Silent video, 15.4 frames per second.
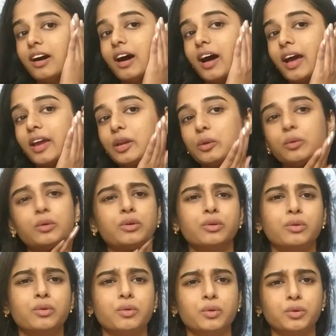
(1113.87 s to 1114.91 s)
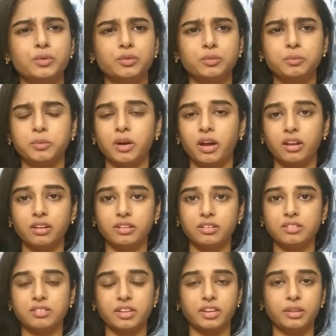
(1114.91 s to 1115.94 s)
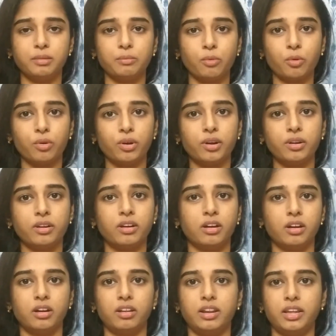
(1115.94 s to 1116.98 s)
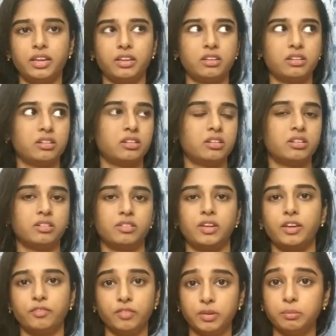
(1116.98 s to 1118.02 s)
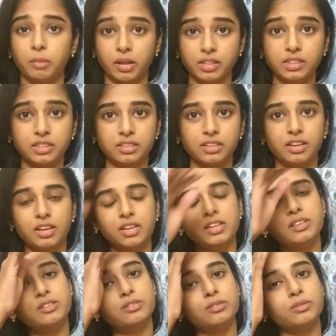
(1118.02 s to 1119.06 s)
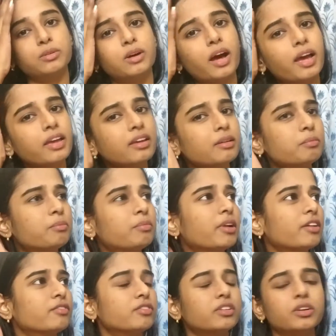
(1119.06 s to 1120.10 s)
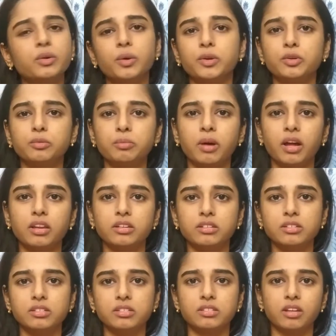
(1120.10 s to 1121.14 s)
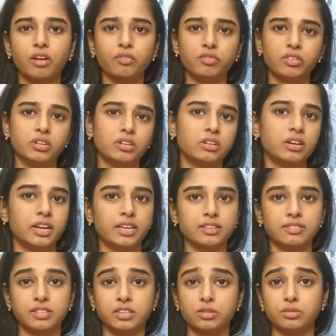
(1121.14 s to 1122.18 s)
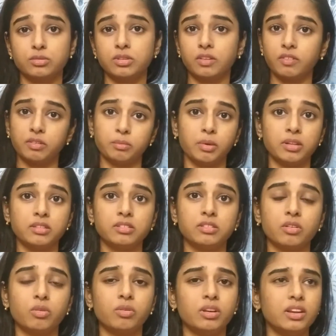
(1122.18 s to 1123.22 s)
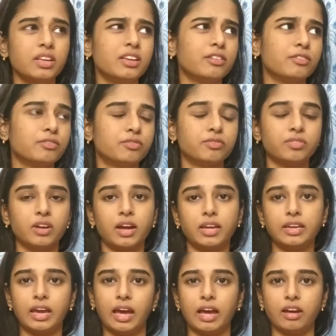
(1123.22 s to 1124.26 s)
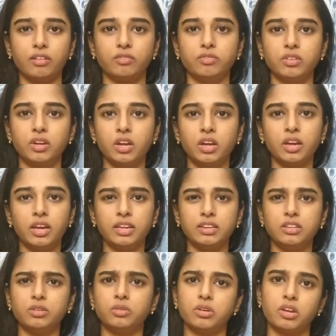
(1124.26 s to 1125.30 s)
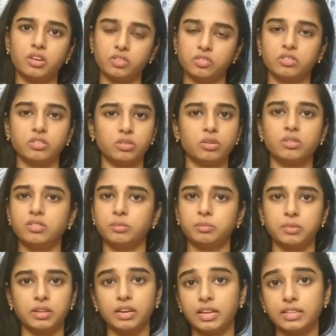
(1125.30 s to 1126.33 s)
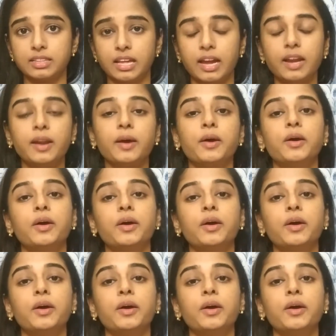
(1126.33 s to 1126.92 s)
I don't go to parlors anymore like every month. So I prefer going to parlors after like 6 to 7 months, only if I have any occasion or something like that.